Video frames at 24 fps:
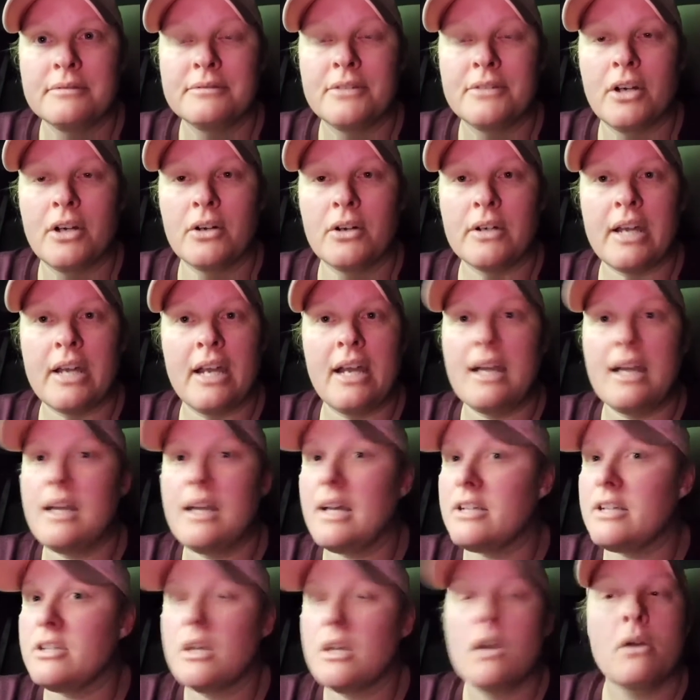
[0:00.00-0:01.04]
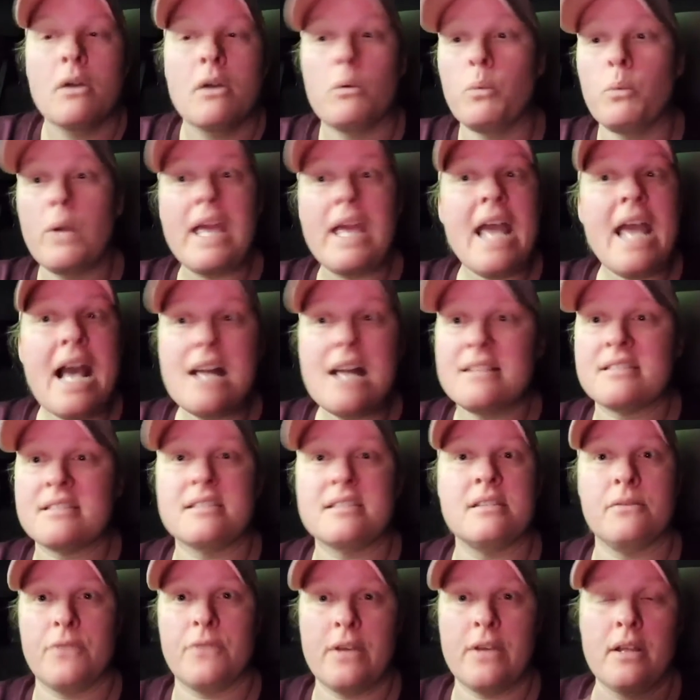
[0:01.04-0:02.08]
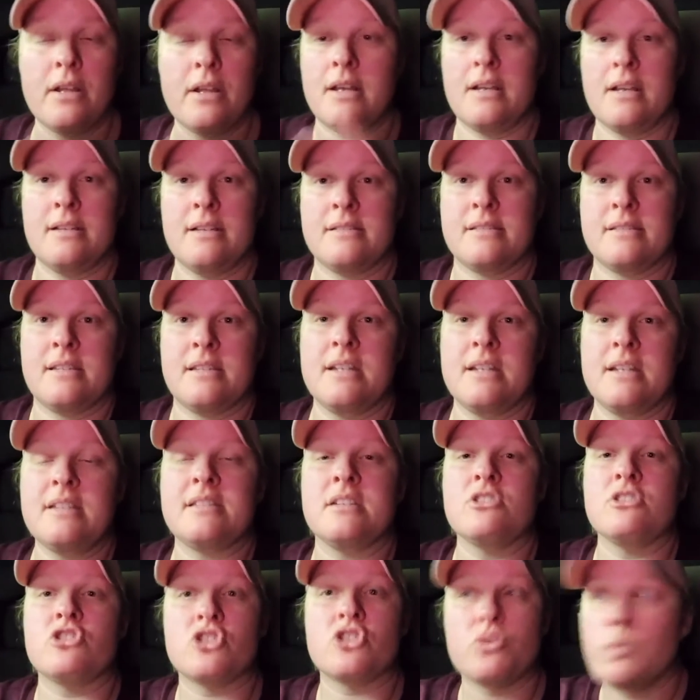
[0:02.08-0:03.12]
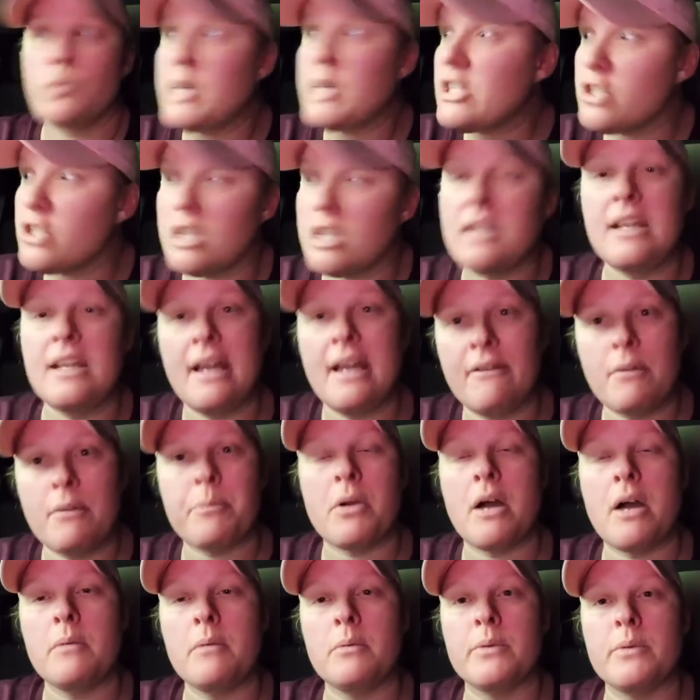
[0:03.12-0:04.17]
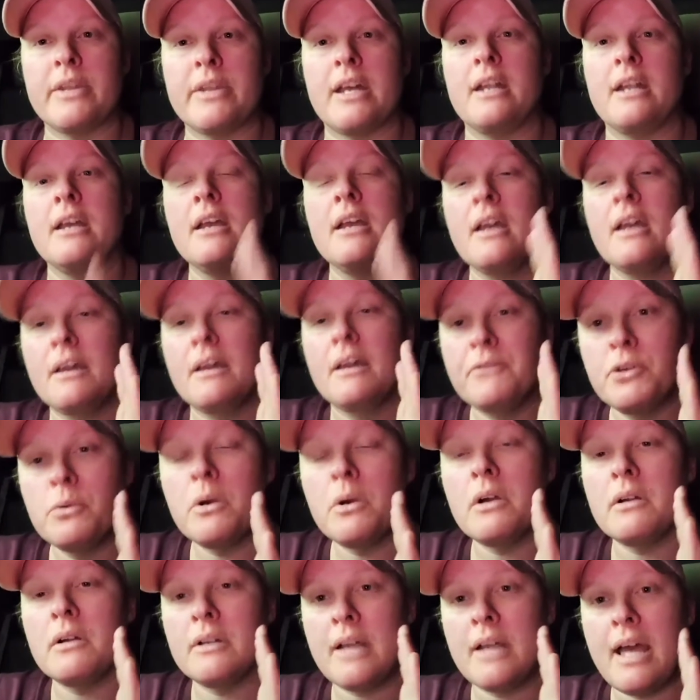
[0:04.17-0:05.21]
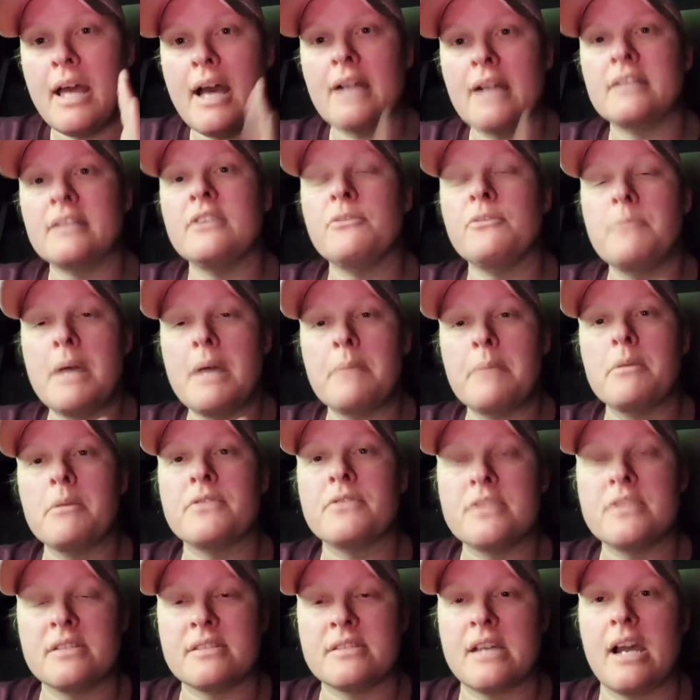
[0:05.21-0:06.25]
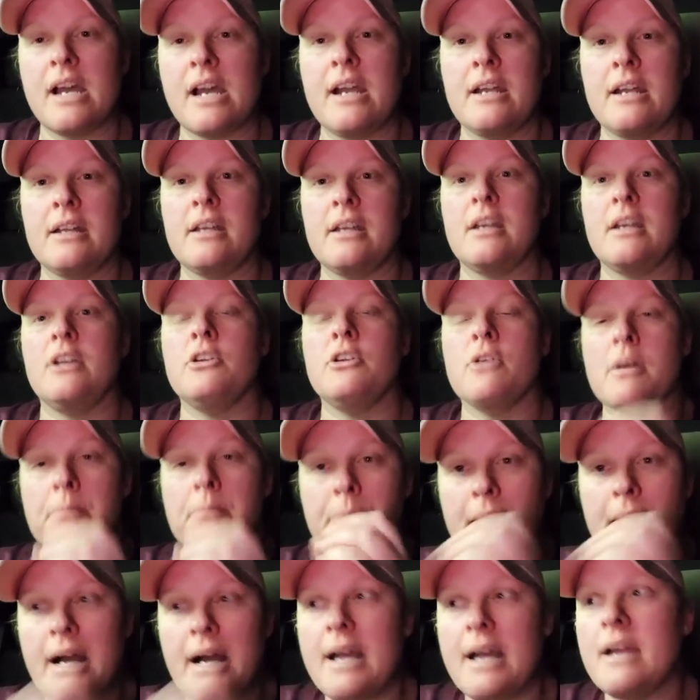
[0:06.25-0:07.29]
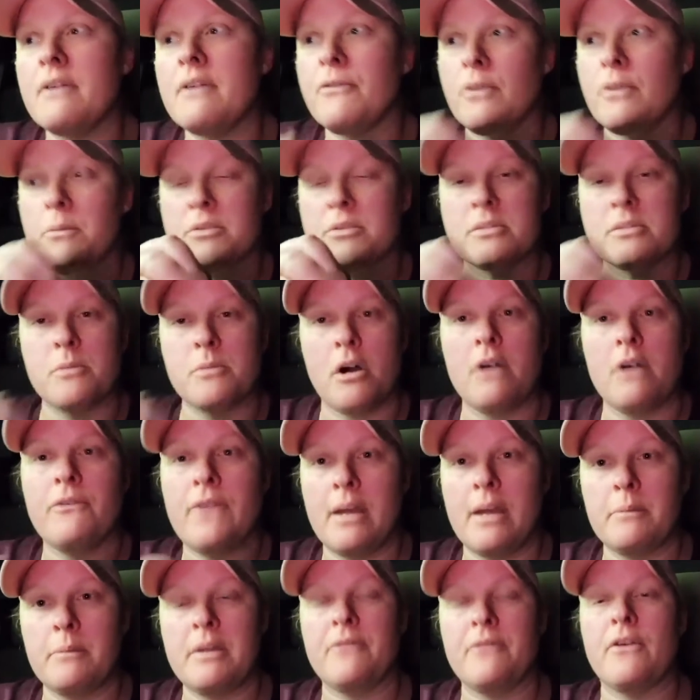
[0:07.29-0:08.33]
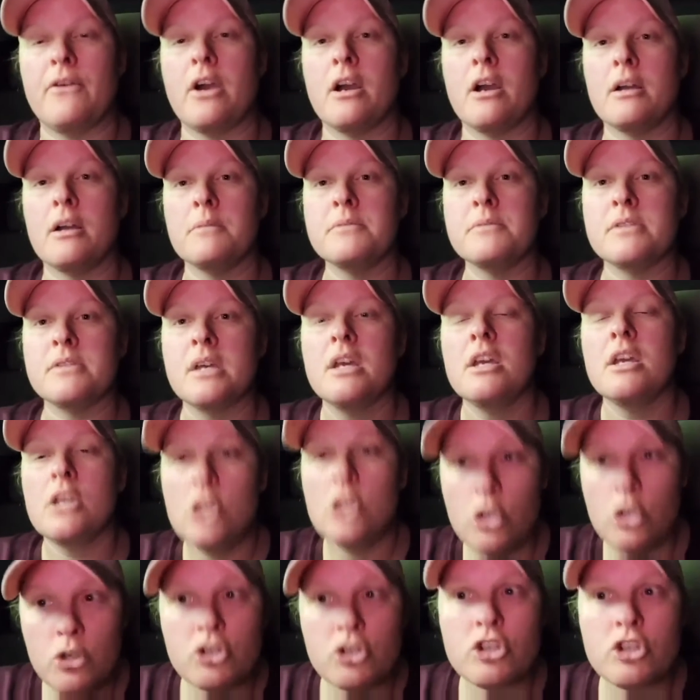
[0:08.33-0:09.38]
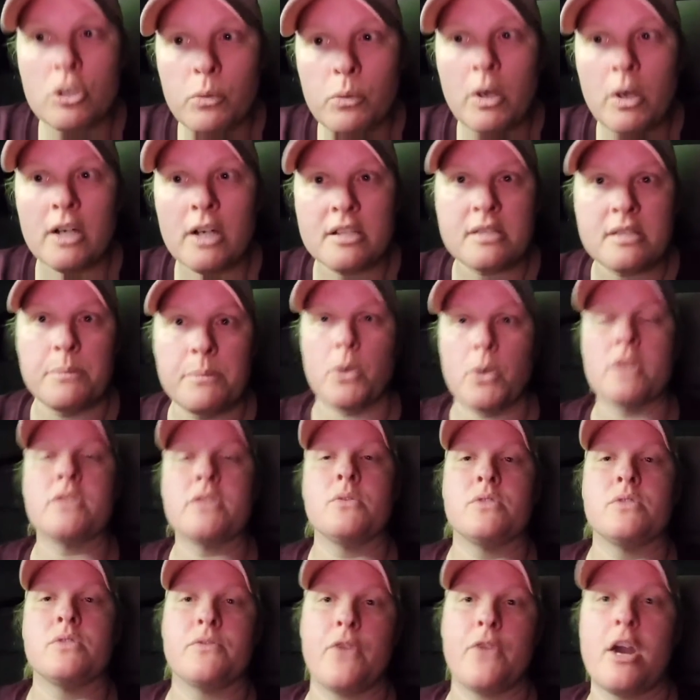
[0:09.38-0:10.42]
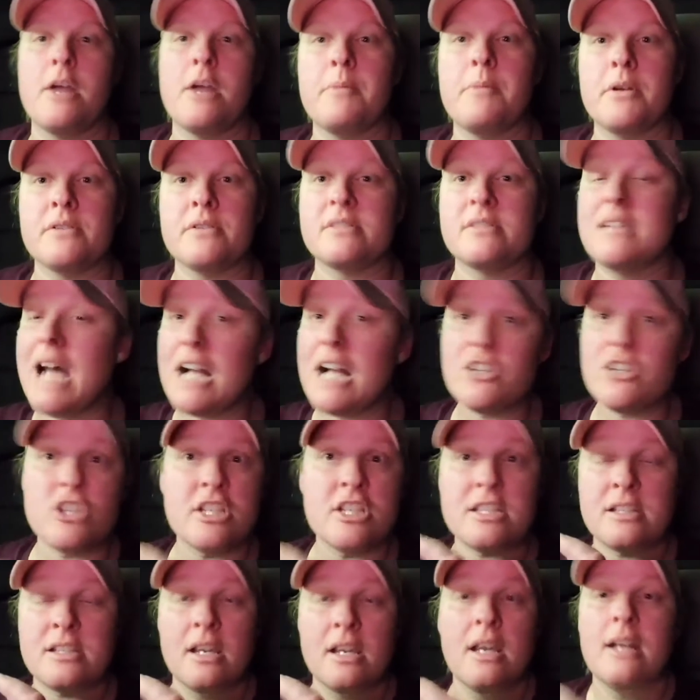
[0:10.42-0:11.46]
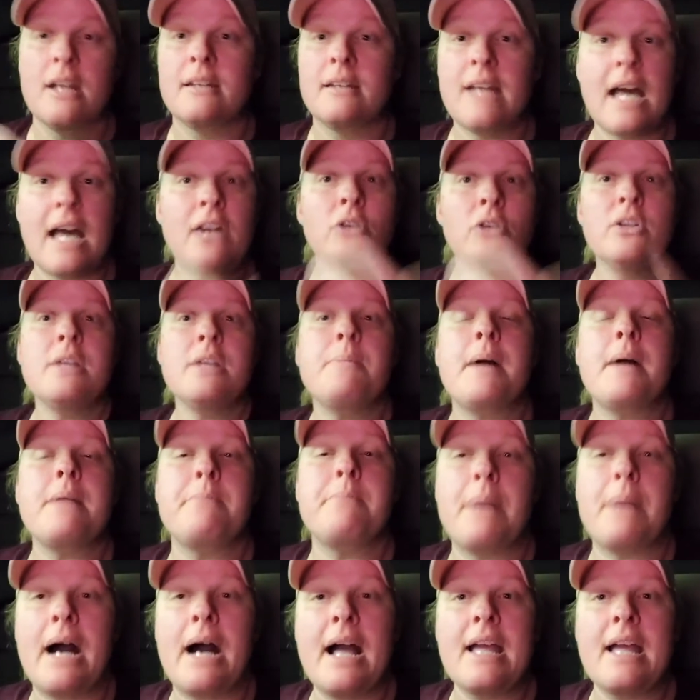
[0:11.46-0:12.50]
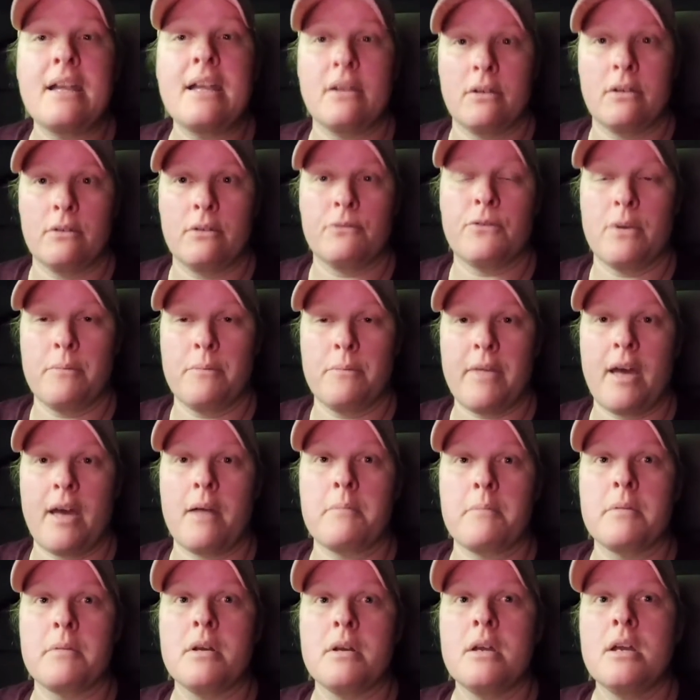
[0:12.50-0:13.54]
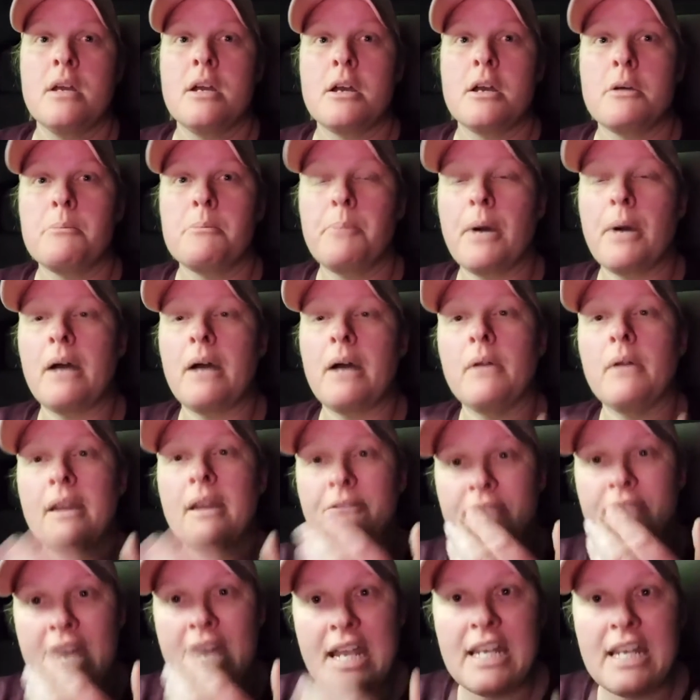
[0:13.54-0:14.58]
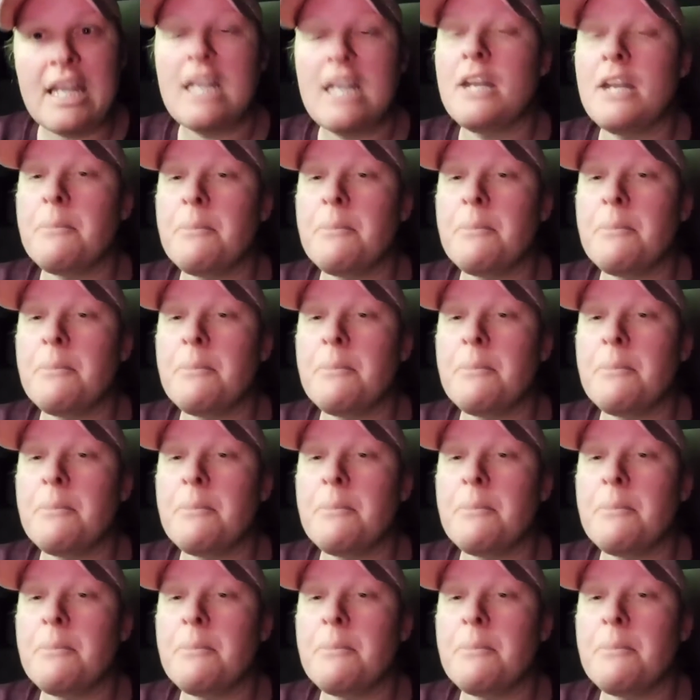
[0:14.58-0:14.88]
Okay, I, I we as civic as citizens we shouldn't have a problem with that you are an active member of society and you are buying from small family farms, you should want to support those farmers, not just not only by buying from them, but if they need a